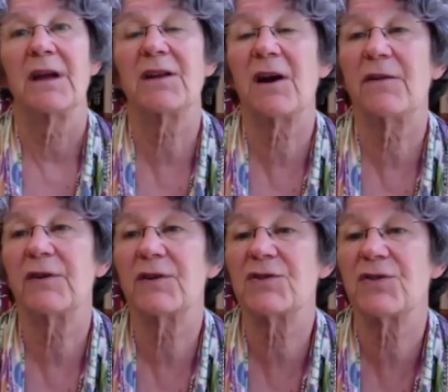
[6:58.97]
It
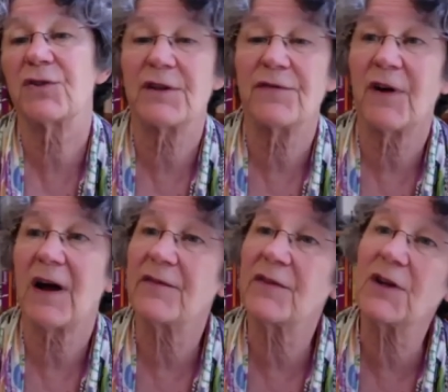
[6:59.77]
covers
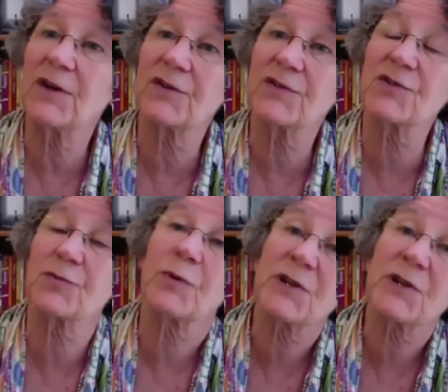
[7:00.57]
35 years, three